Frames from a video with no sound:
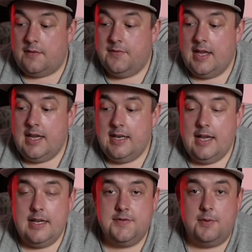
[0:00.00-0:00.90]
then,
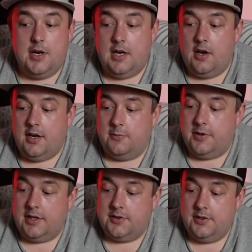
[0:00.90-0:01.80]
as for my lineup
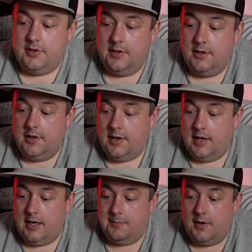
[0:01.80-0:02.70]
prediction,
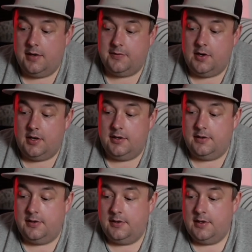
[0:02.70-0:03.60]
um, I've gone.
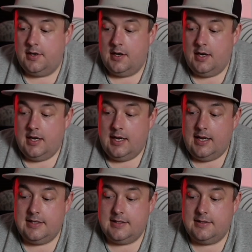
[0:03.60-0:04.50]

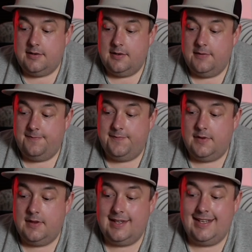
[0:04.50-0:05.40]
It's
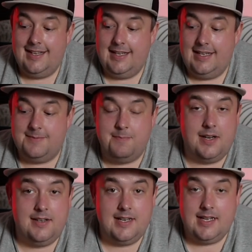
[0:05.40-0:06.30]
it's
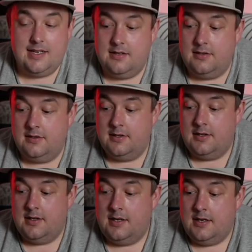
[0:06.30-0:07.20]
Monday,
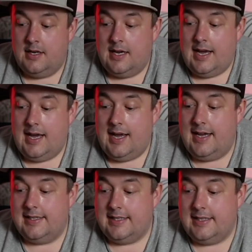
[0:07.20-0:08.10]

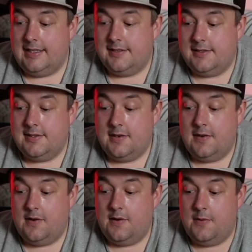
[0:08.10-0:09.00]
and it's
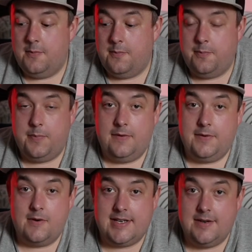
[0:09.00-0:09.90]
been
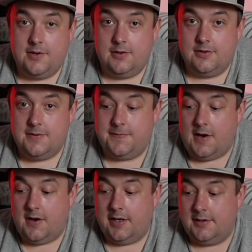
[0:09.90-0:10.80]
very difficult to
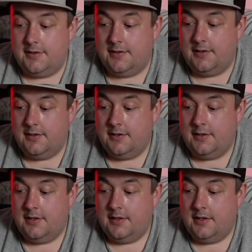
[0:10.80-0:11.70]
find
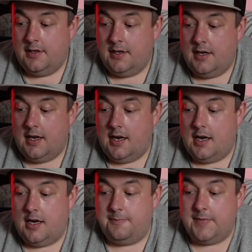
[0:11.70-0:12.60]

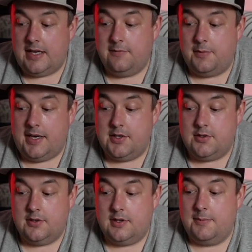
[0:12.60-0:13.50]
um,
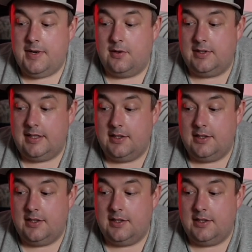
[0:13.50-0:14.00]
information about the